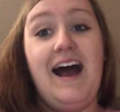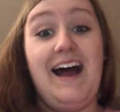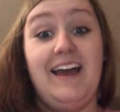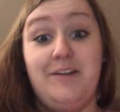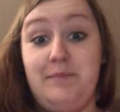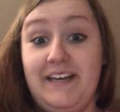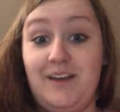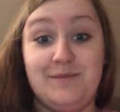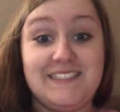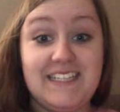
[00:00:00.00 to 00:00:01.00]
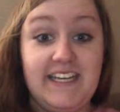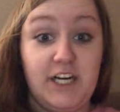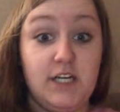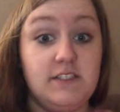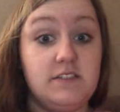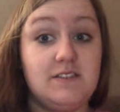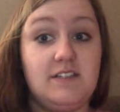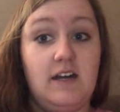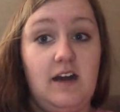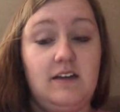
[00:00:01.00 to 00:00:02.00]
Hi, my name is Kira
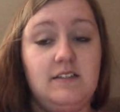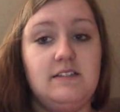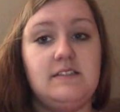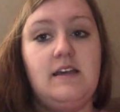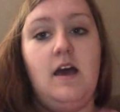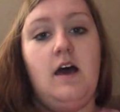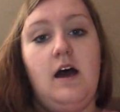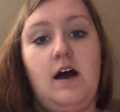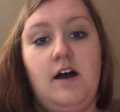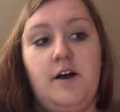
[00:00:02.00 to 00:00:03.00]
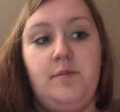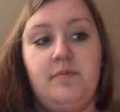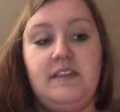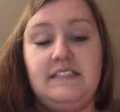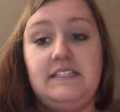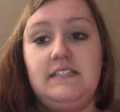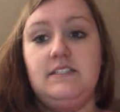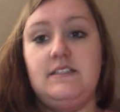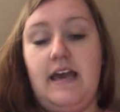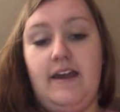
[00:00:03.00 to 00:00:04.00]
Scruggs. This
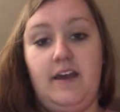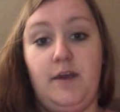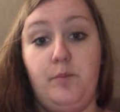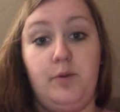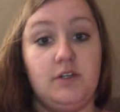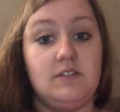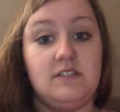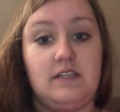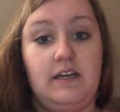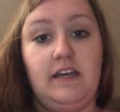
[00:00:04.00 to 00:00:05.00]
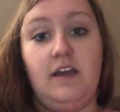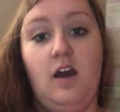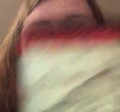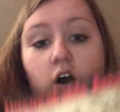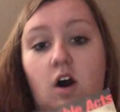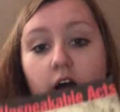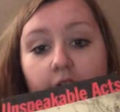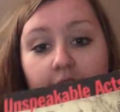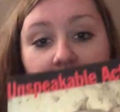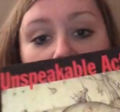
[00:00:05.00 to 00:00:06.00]
is a book study
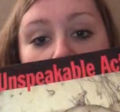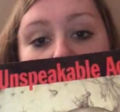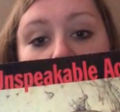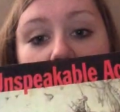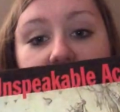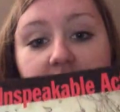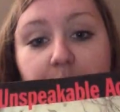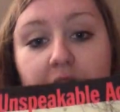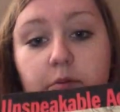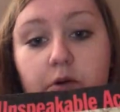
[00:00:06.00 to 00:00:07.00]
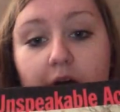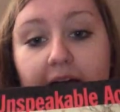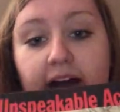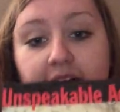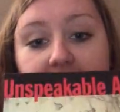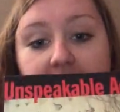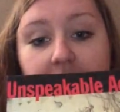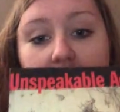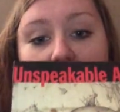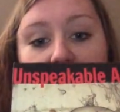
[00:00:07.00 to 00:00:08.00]
on unspeakable acts,
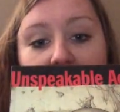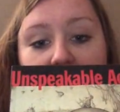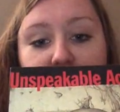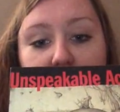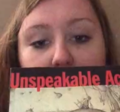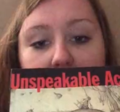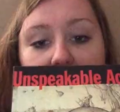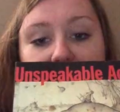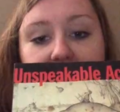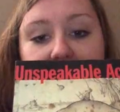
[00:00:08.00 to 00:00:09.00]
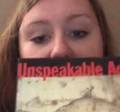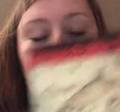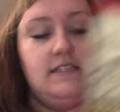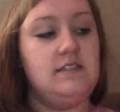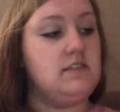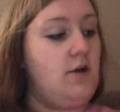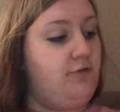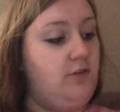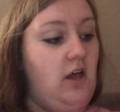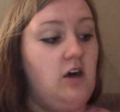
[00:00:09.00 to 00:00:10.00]
unnatural practices,
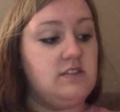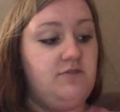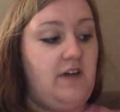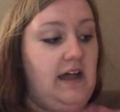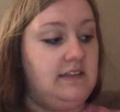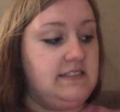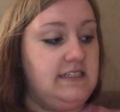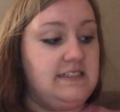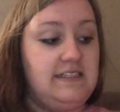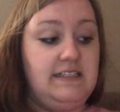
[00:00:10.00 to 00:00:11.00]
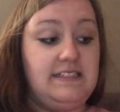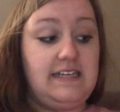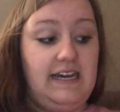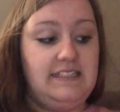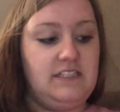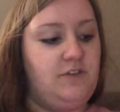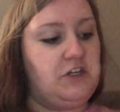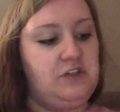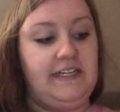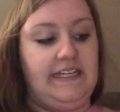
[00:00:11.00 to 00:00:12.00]
flaws and fallacies in the
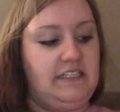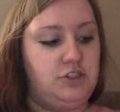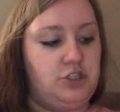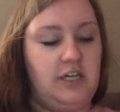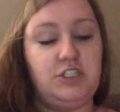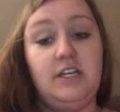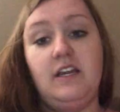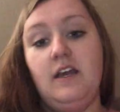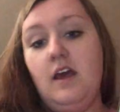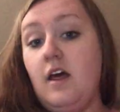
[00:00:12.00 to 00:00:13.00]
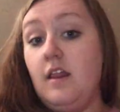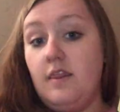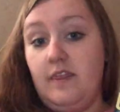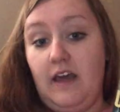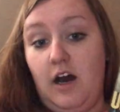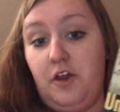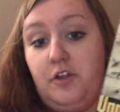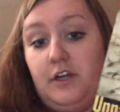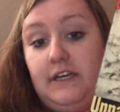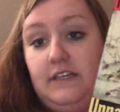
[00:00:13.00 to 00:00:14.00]
scientific reading instruction. The
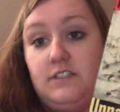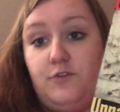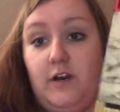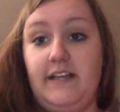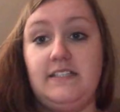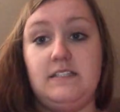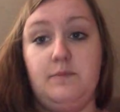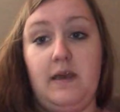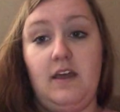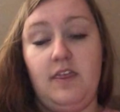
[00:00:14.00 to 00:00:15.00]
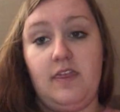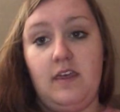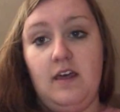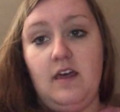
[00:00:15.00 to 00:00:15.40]
author is Frank Smith.